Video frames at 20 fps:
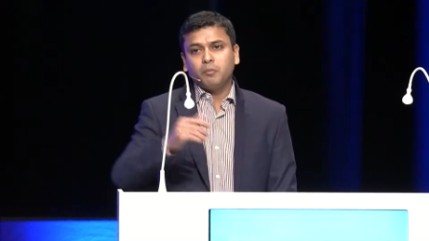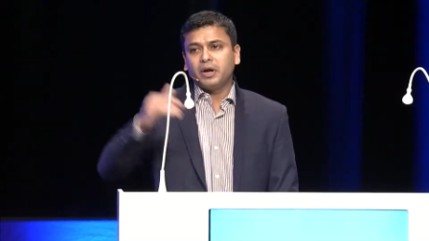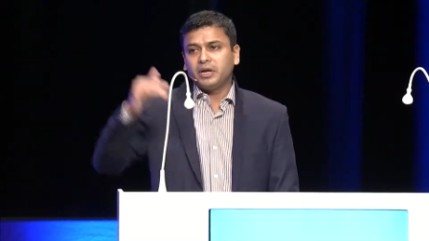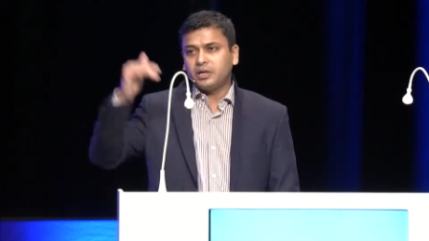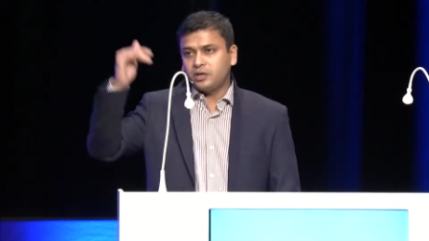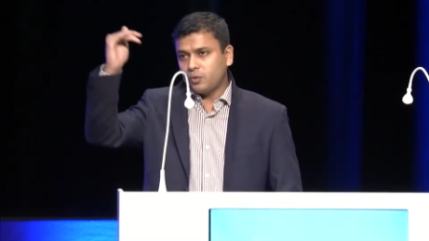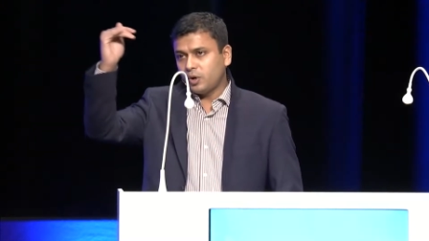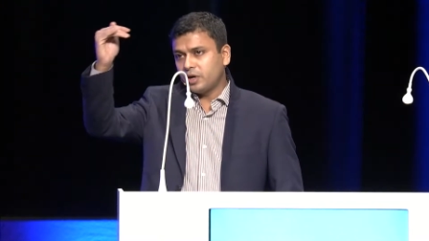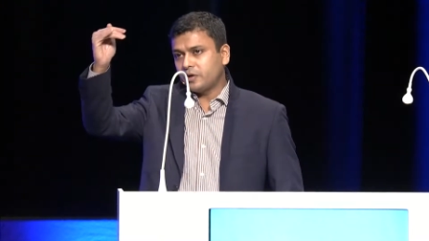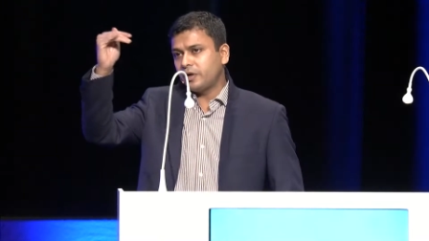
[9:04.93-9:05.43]
but
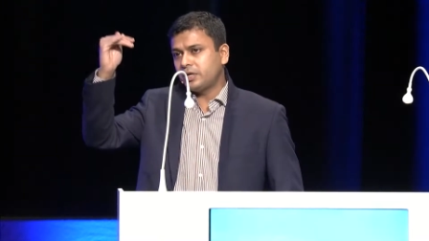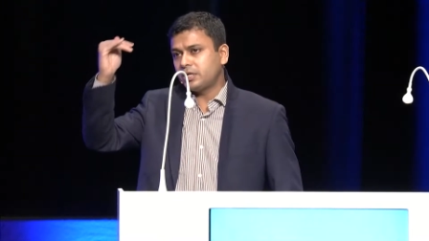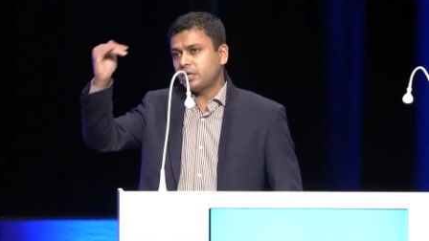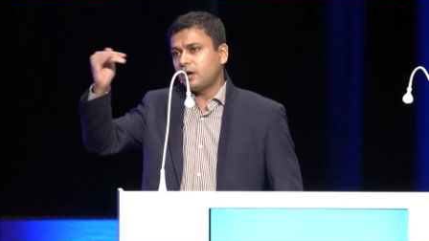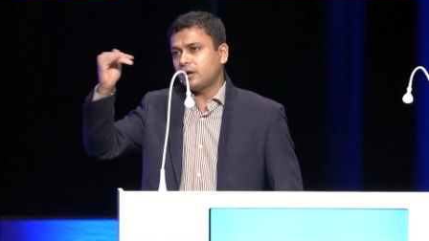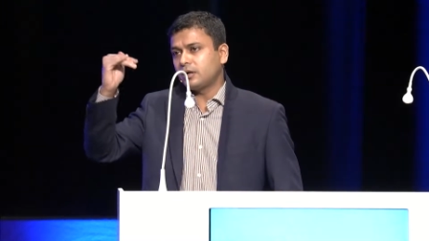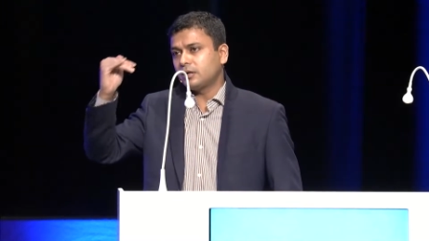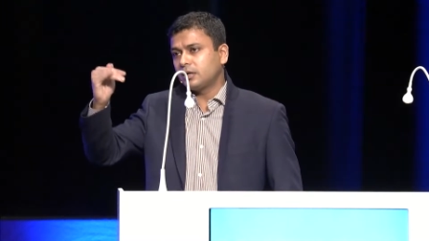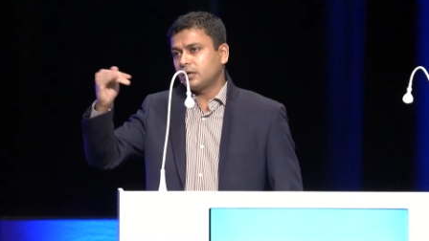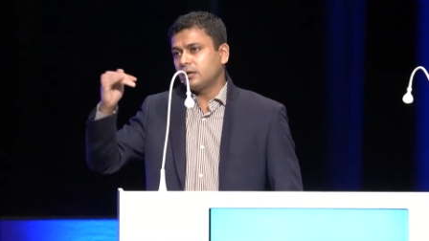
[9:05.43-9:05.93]
it will
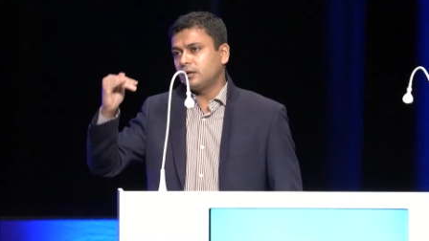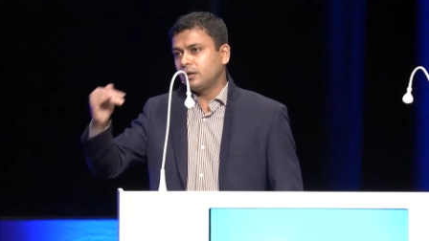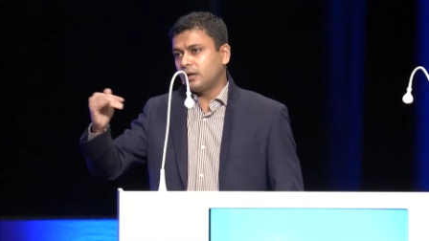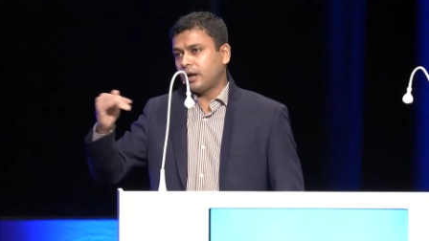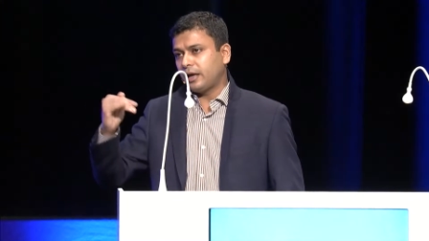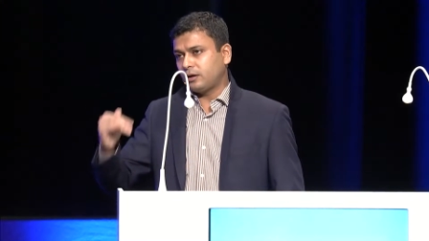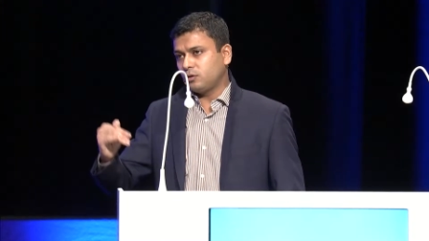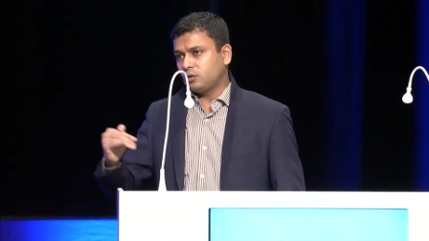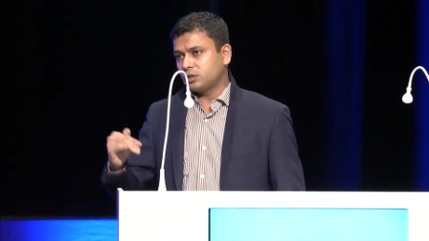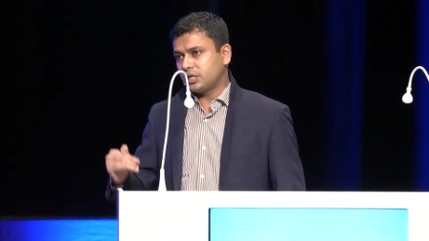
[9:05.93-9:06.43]
return
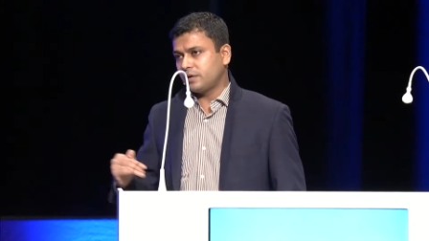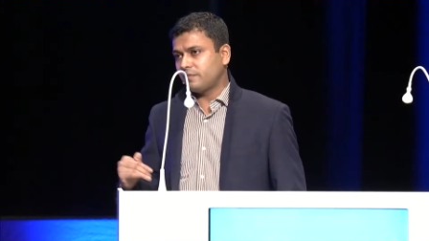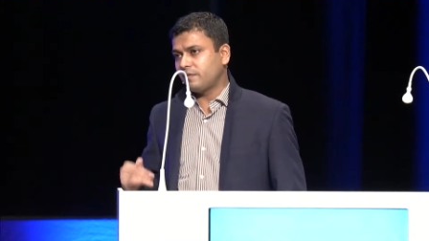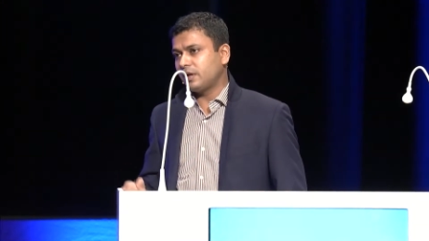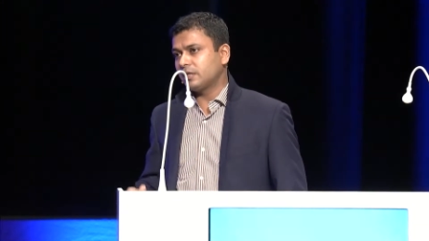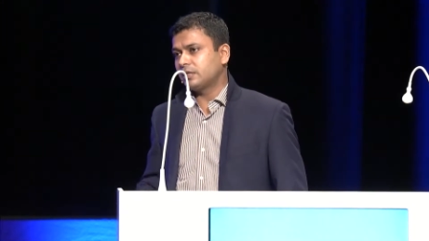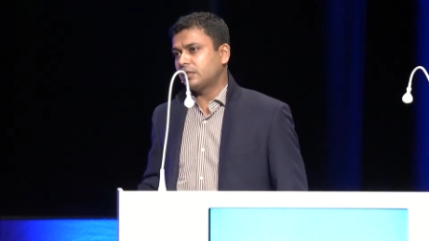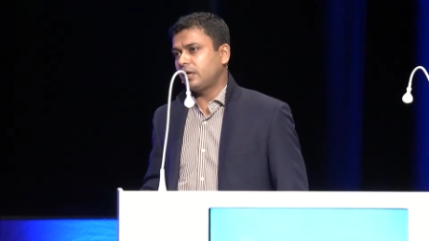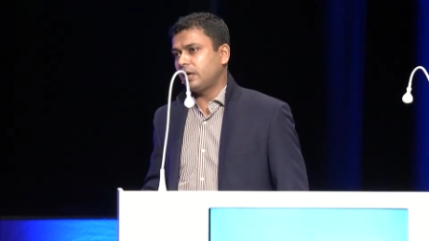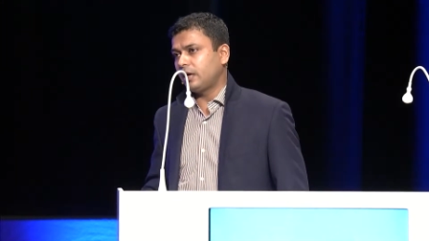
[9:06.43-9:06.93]
like, you know,
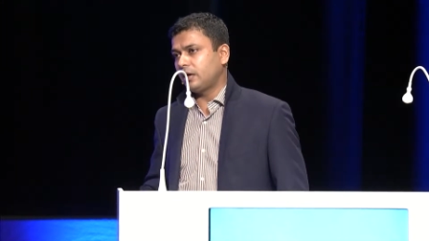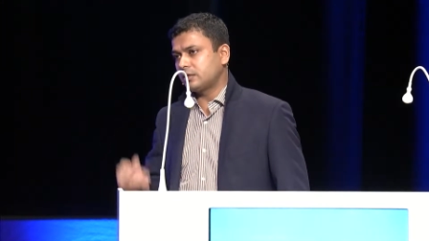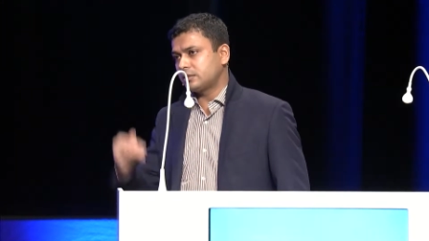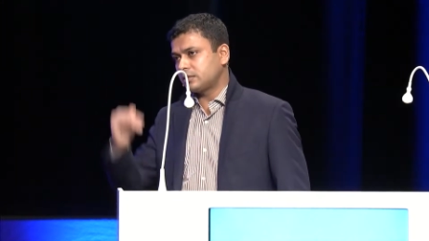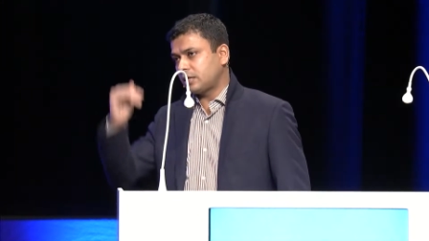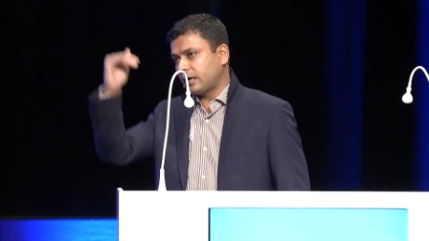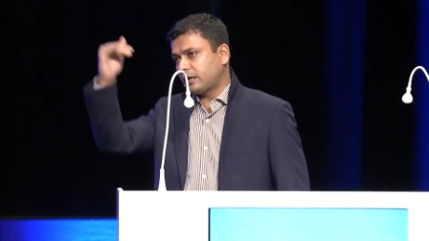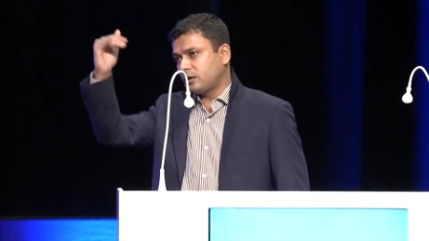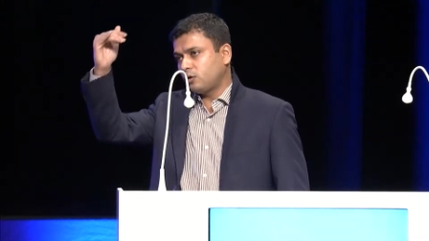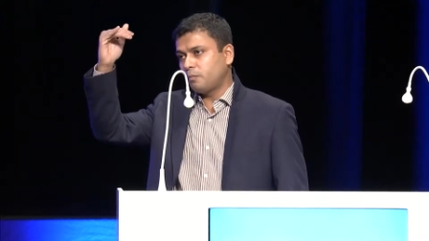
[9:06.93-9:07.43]
several things
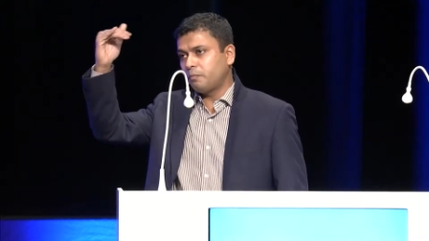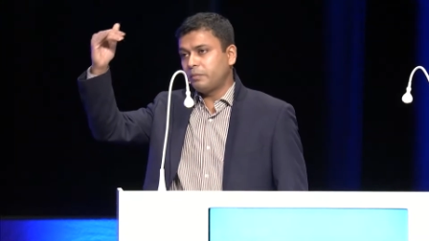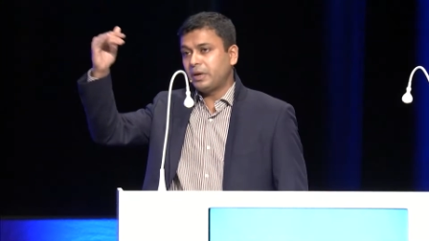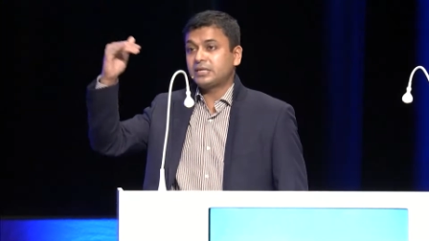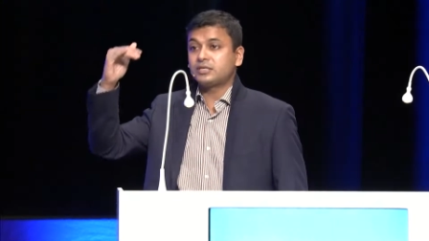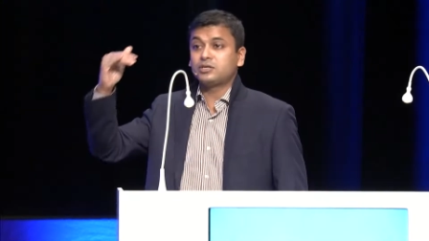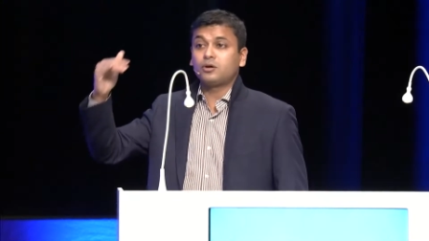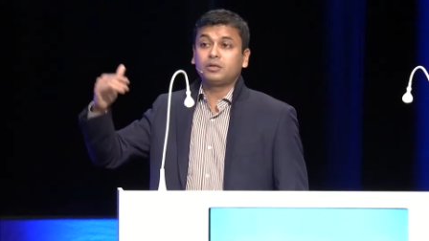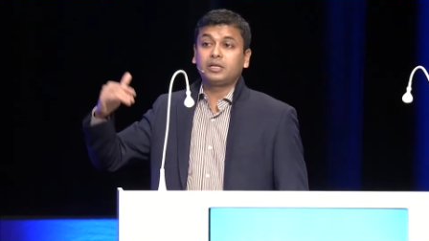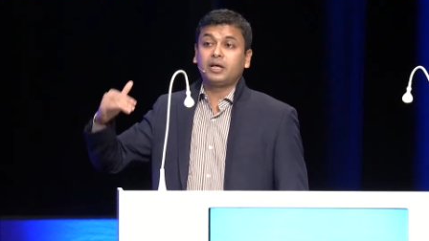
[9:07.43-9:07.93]
like, you know,
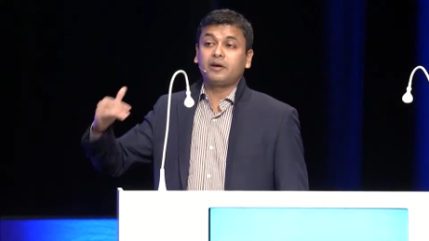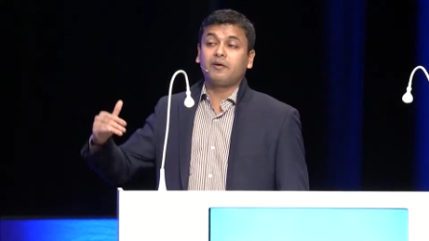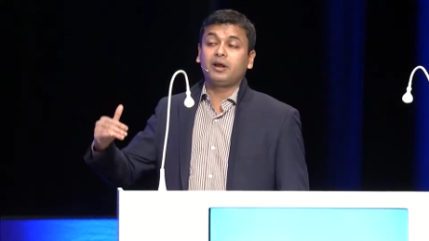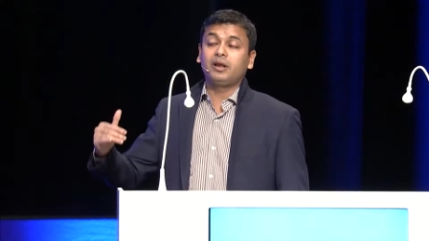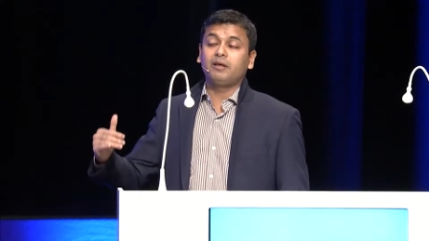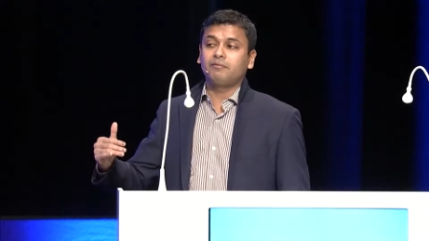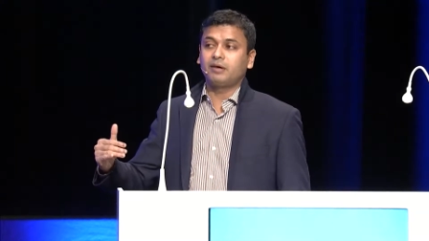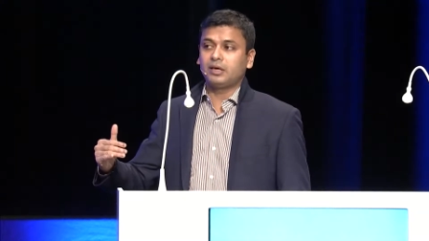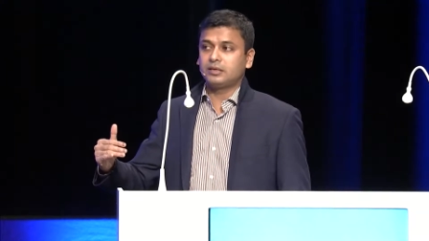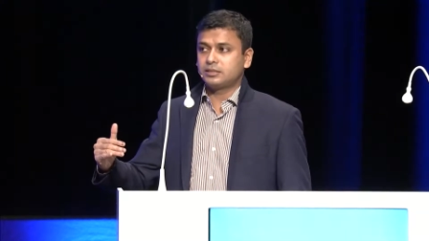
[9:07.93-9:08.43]
based on their
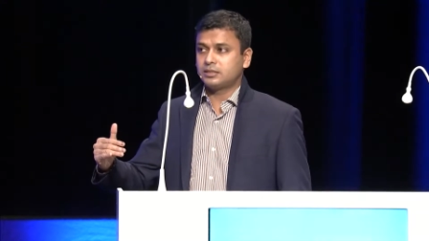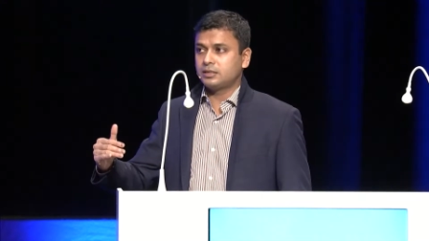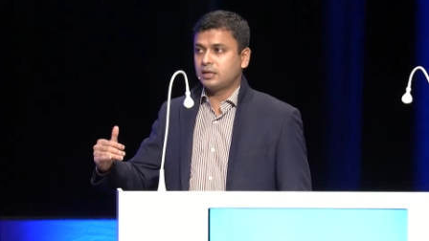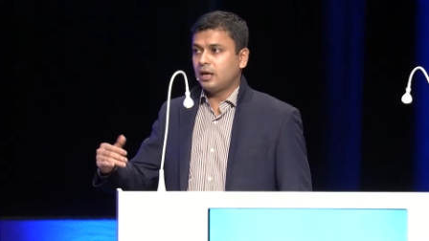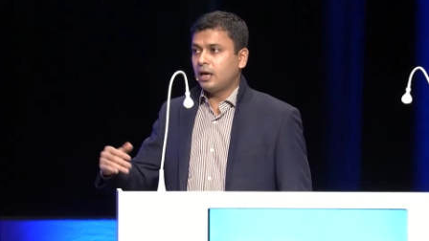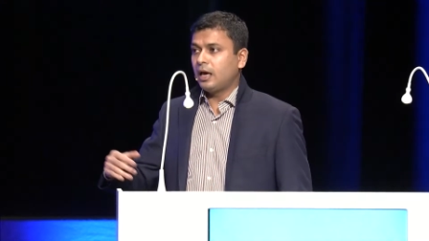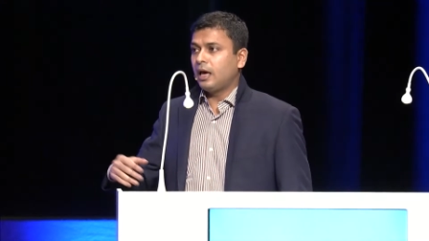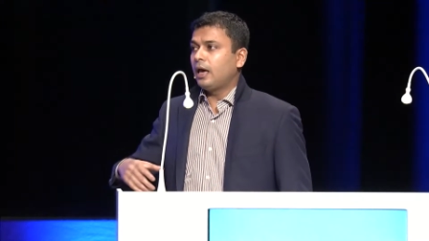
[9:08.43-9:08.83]
relevance.